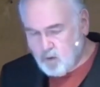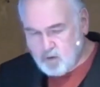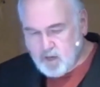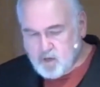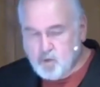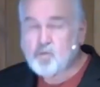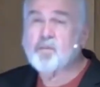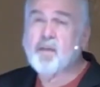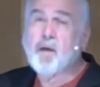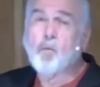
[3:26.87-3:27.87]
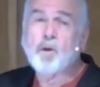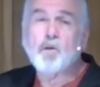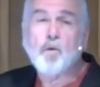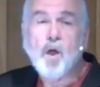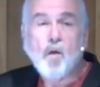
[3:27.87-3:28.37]
teachers that when
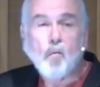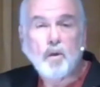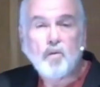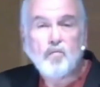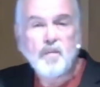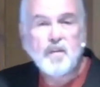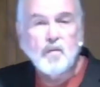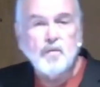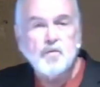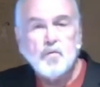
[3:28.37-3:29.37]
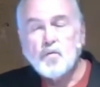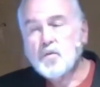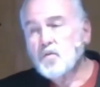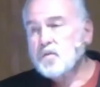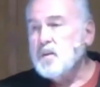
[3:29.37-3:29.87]
you feel the truth, you
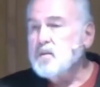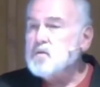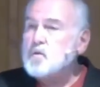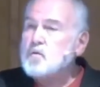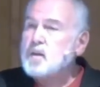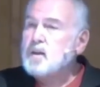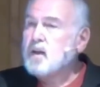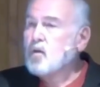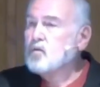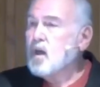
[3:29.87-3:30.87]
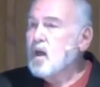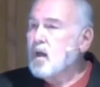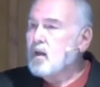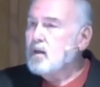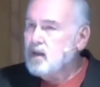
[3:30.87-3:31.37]
see the truth, and it goes,
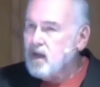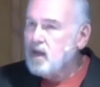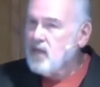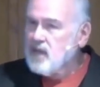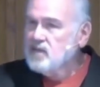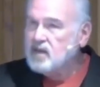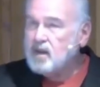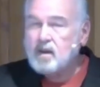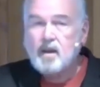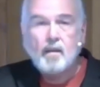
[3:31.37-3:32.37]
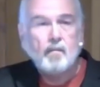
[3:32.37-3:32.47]
yeah, that's it.